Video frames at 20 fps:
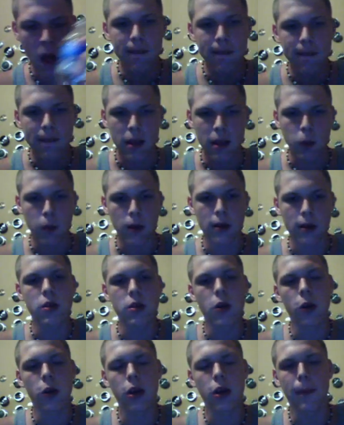That's when I
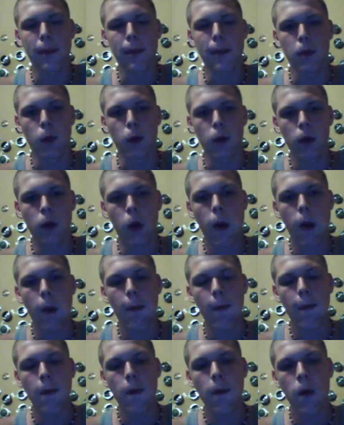started dipping more.
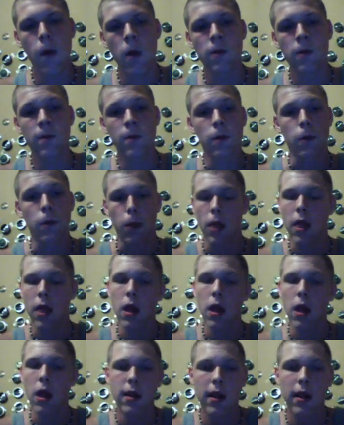And then